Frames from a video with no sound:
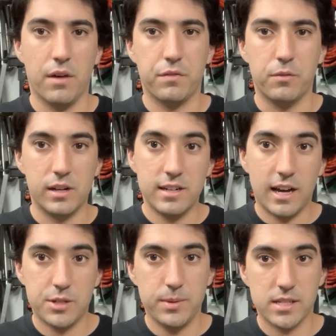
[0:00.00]
one
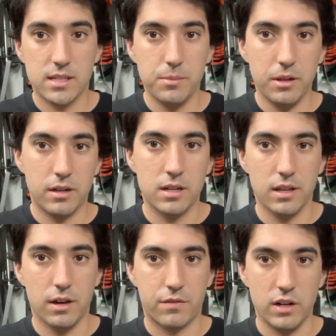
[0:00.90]
attachment similar to the
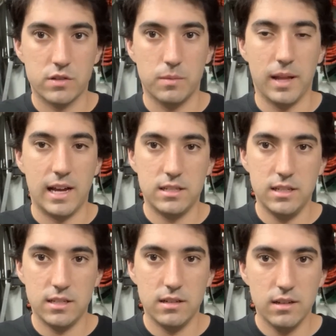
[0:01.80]
fronts from last
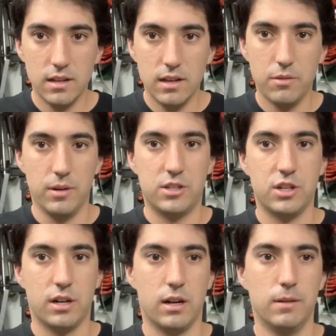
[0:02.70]
season, which
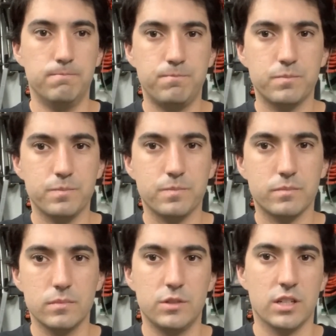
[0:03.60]
are
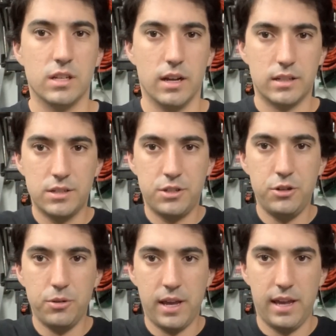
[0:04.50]
just two
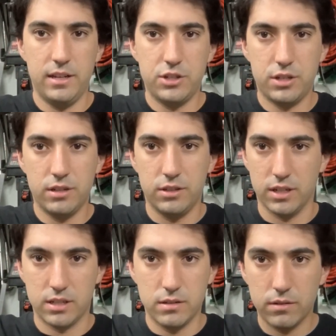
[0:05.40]
hinged,
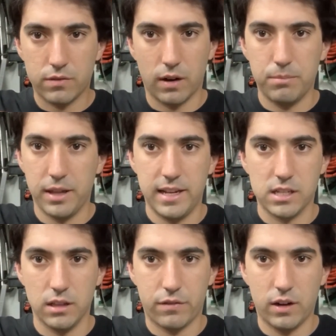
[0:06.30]
just front plates on the
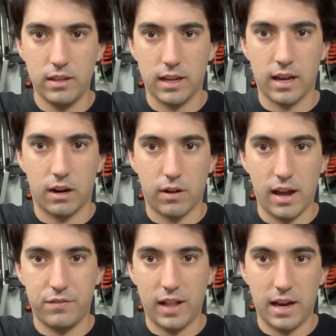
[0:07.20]
front that kind of ride
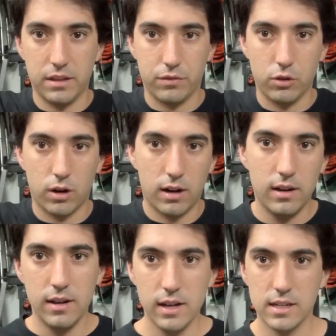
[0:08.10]
flat on the floor.
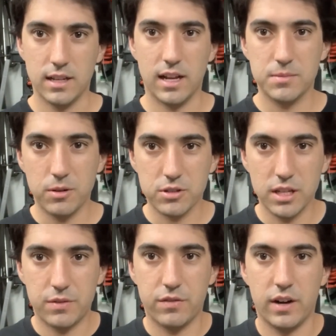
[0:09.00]
So that's mostly
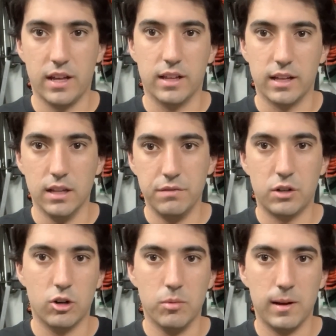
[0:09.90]
for fighting like lifter
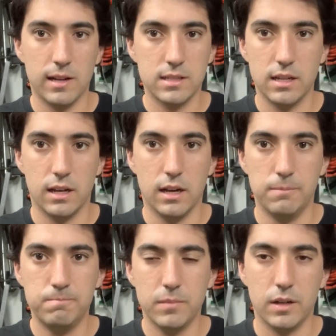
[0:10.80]
robots and
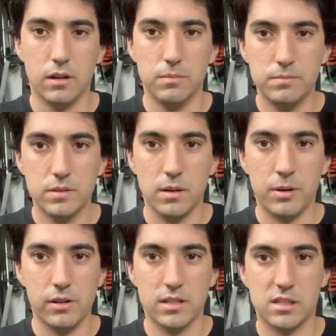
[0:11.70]

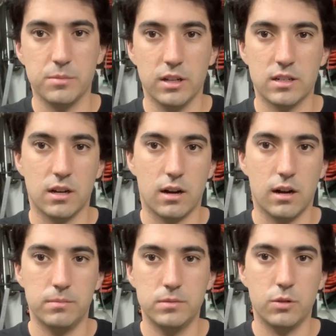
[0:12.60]
opponents similar to
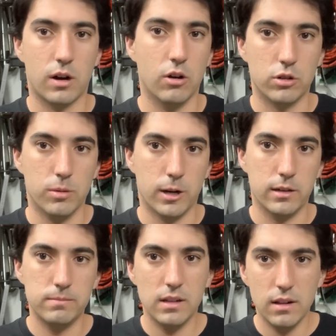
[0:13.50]
our own robot.
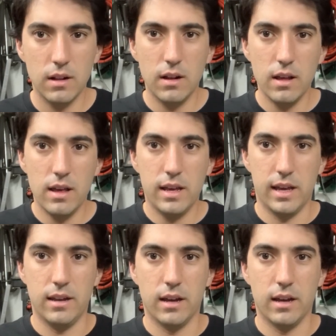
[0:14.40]
And